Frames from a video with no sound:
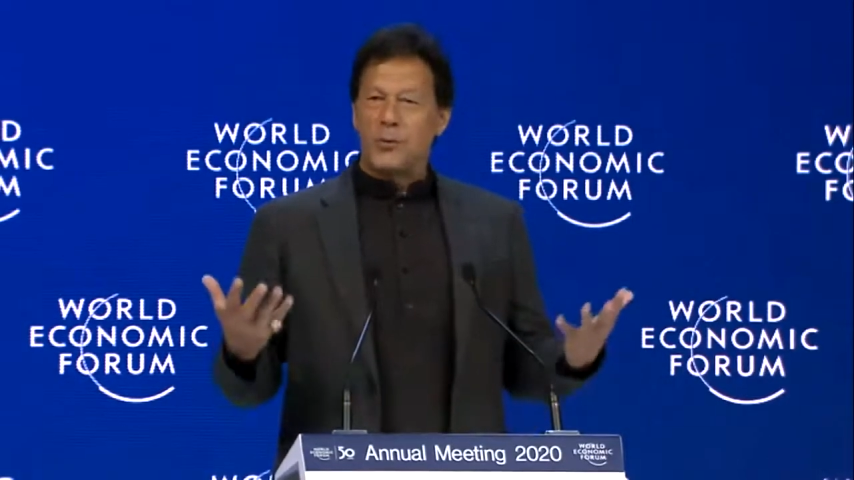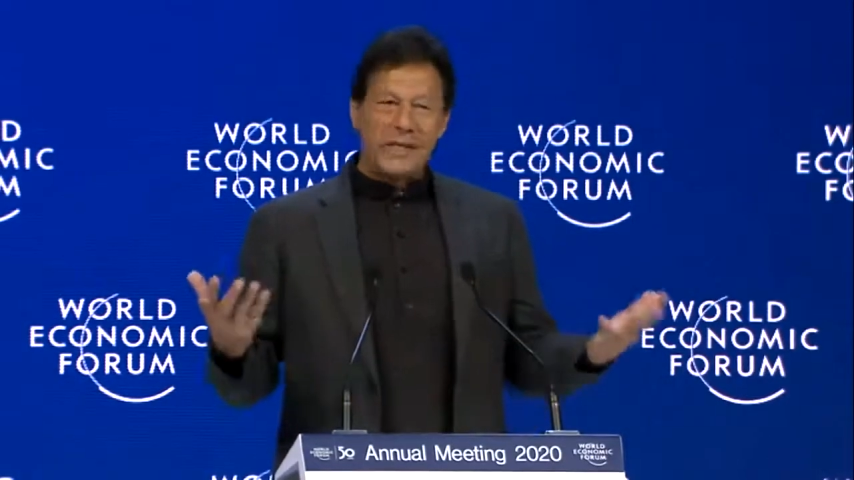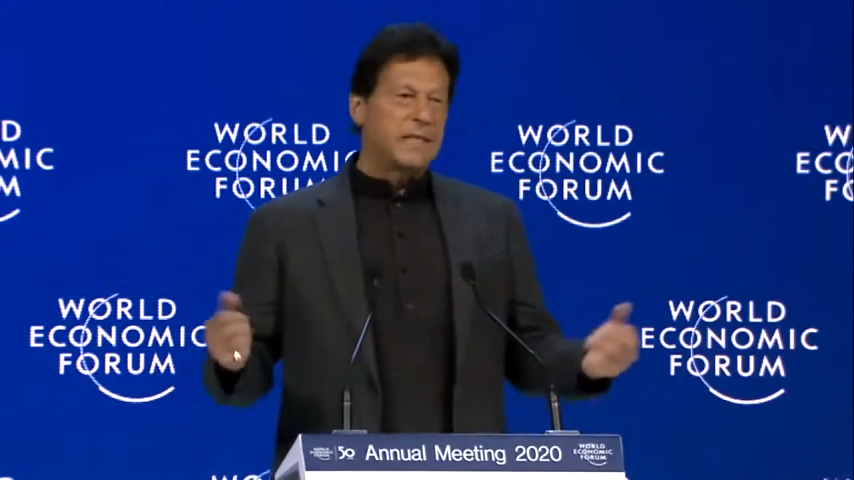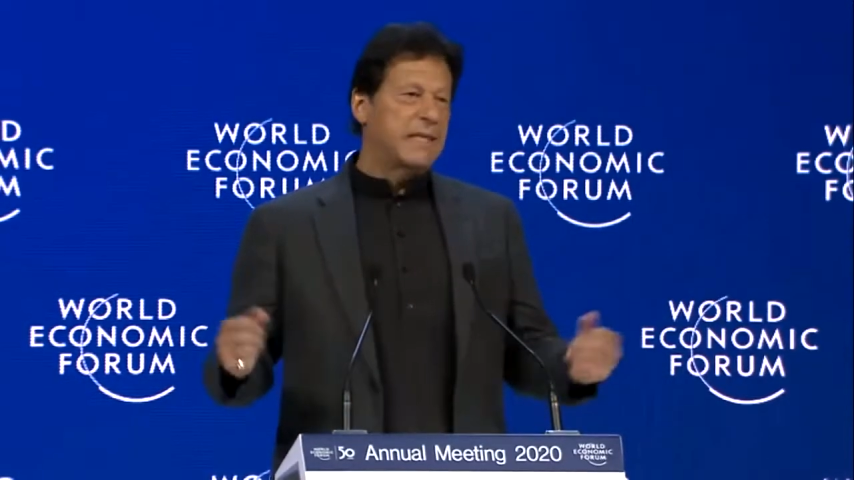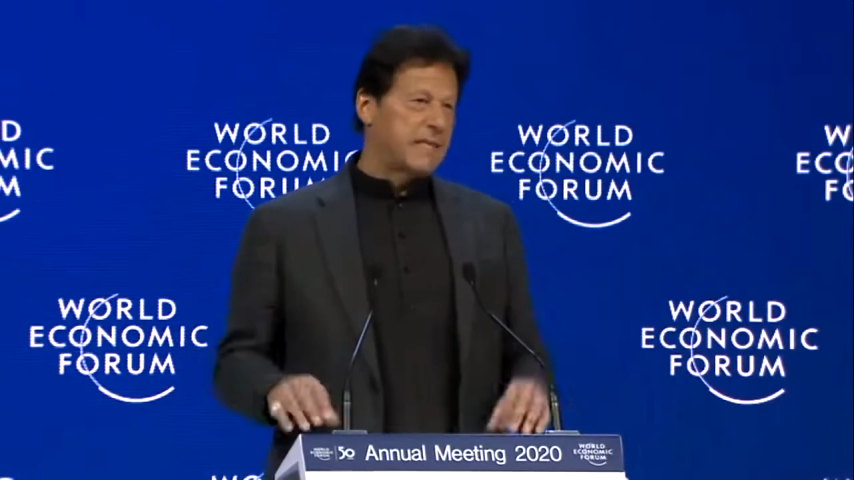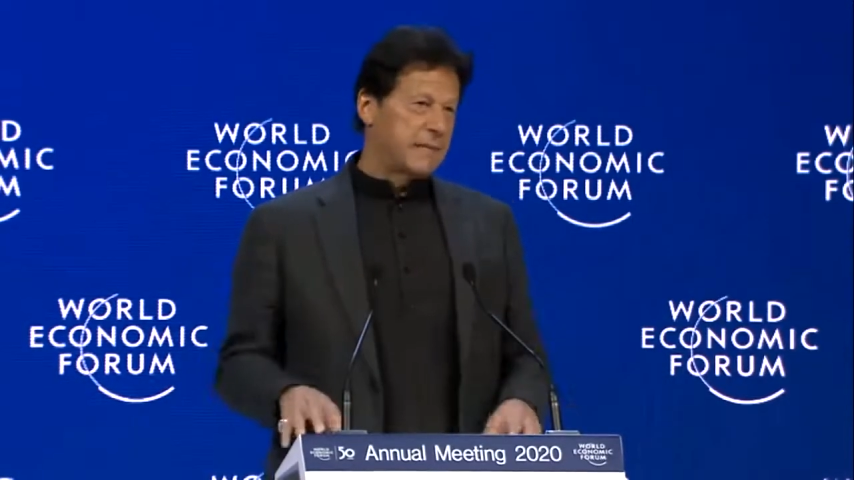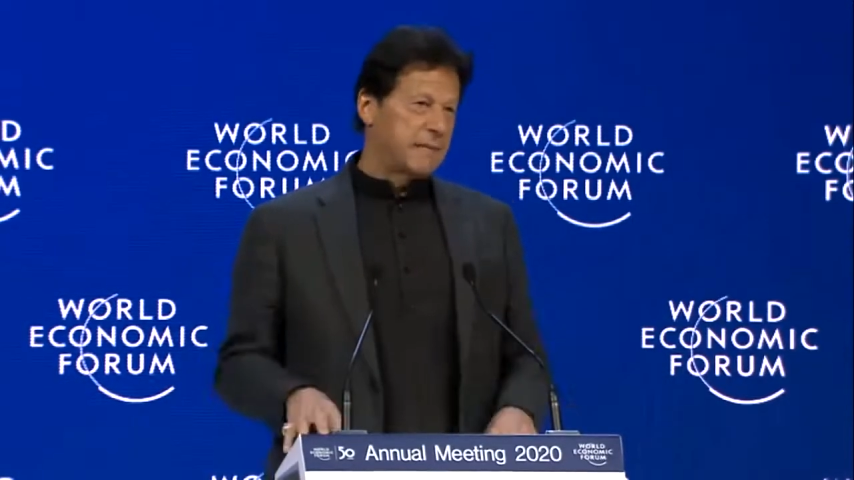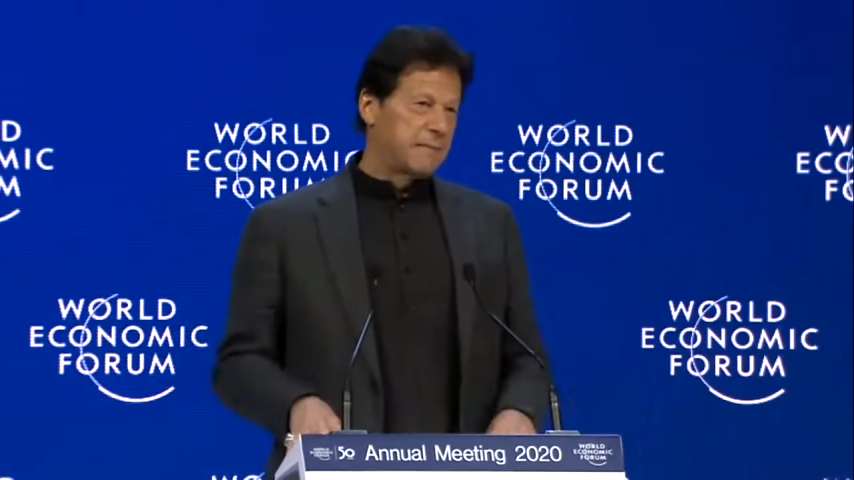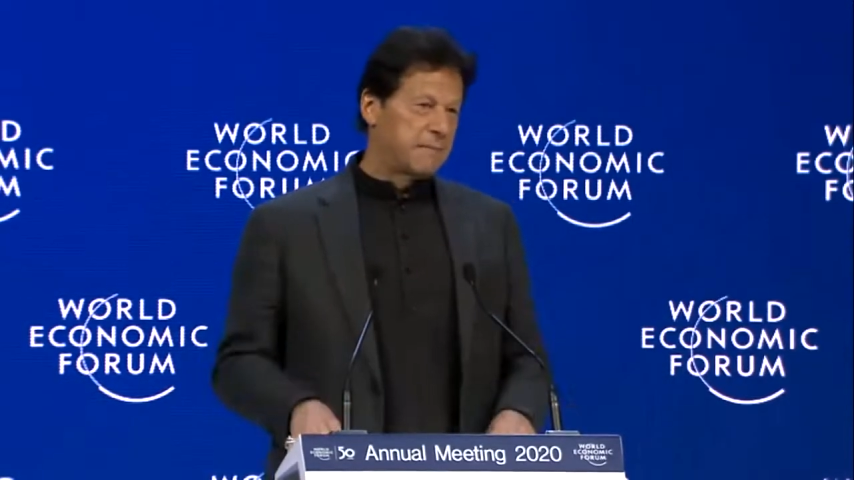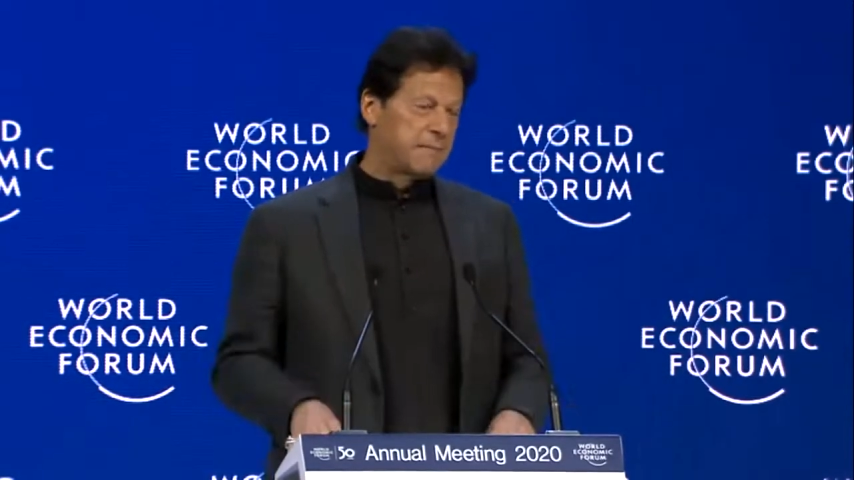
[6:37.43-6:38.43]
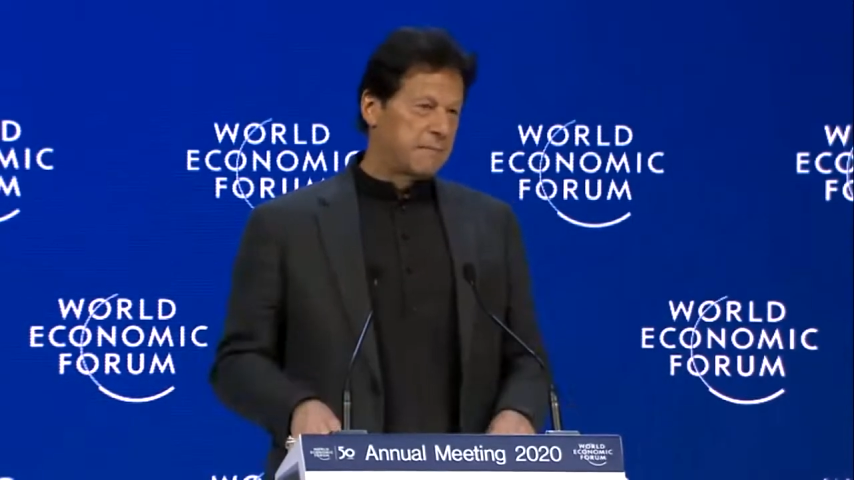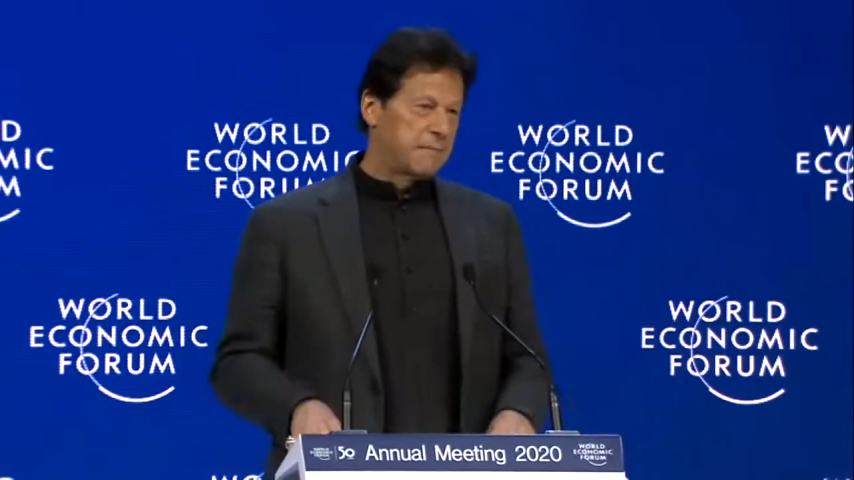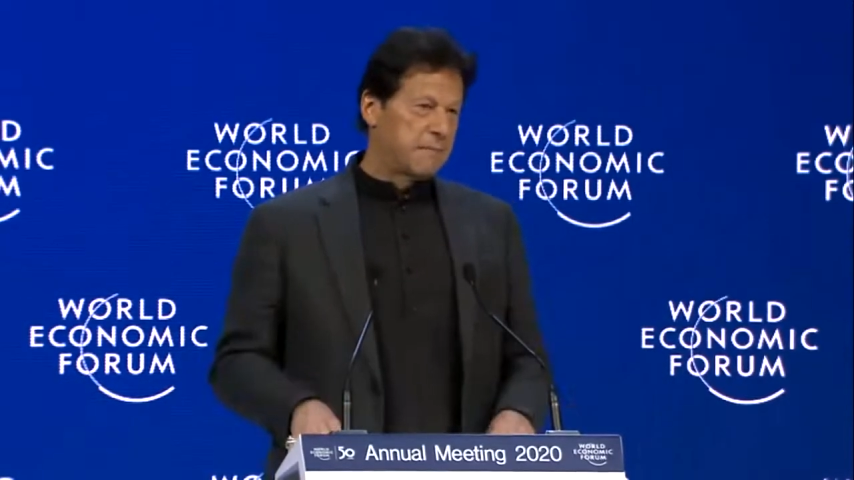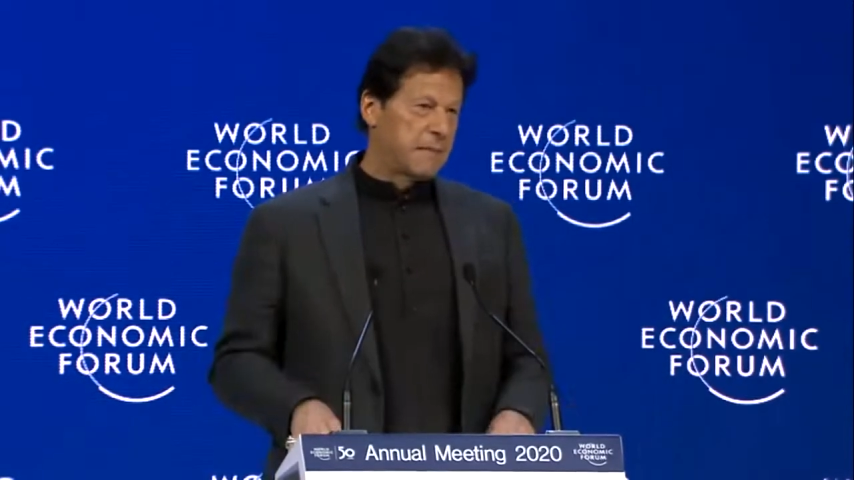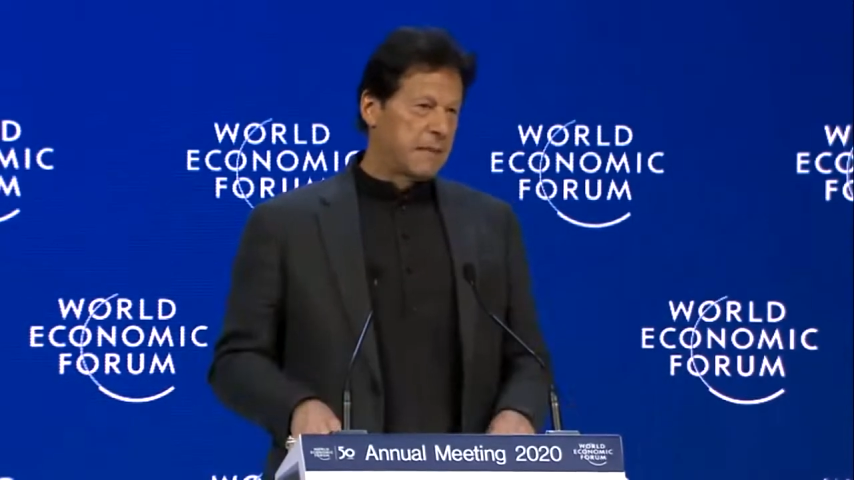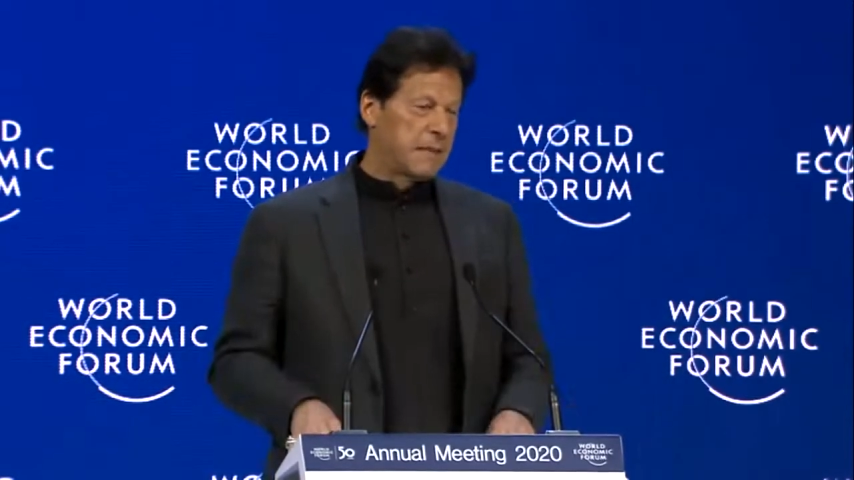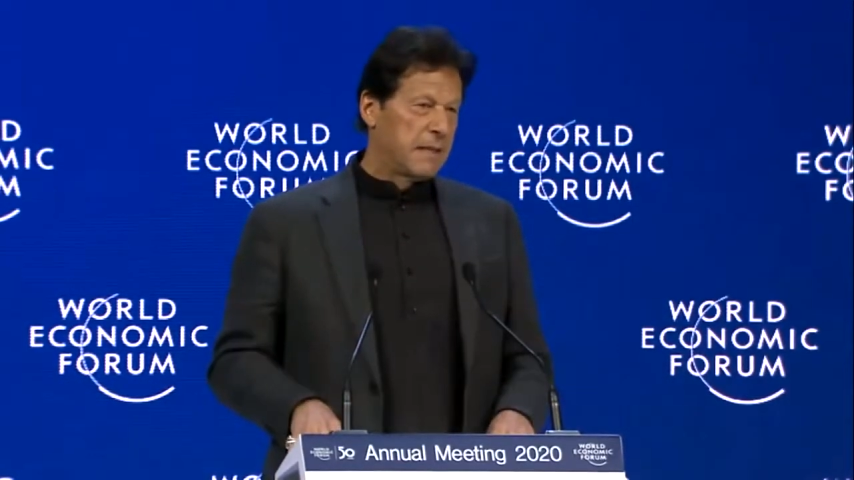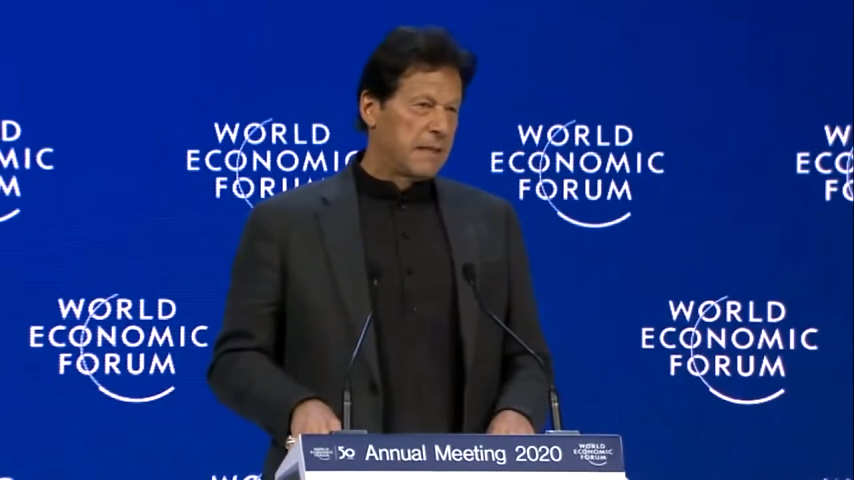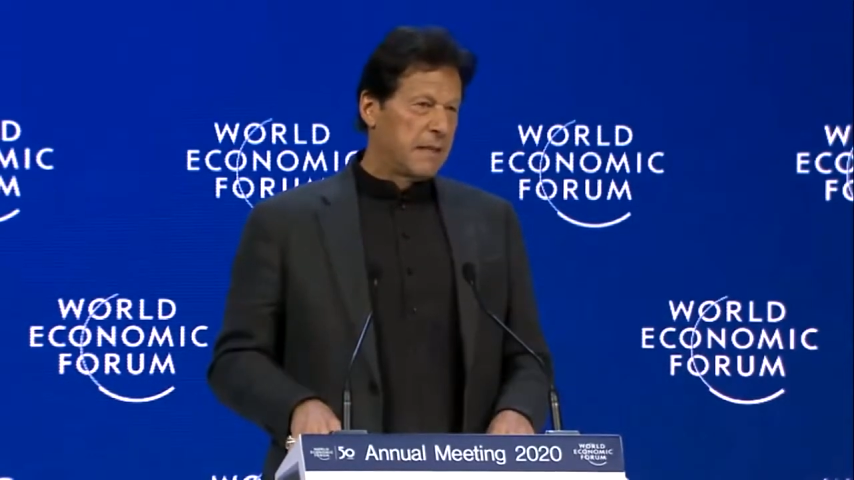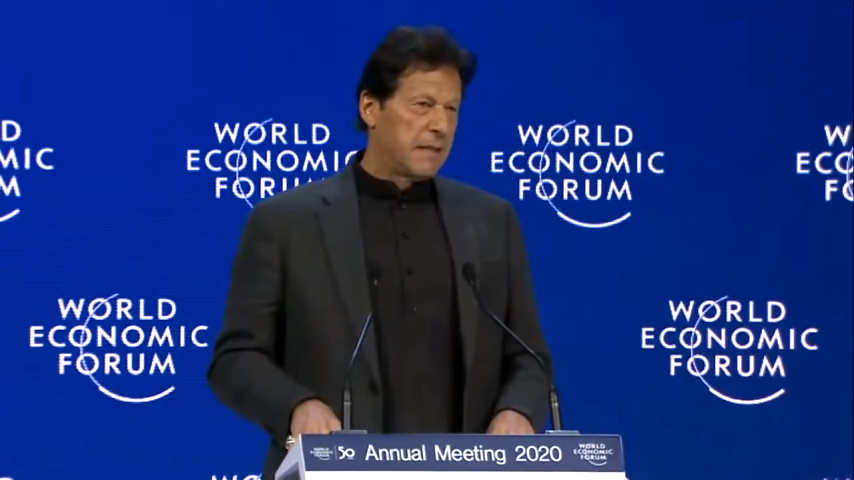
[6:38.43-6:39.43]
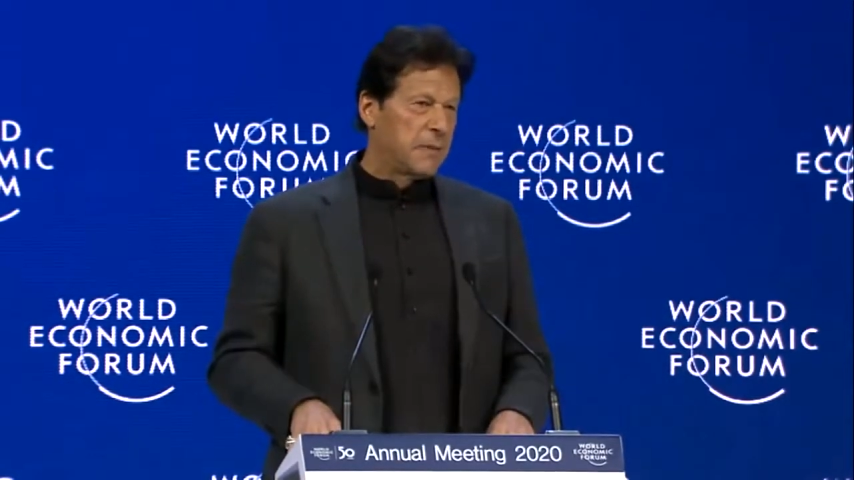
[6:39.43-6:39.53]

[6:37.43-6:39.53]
No one expected it to happen, but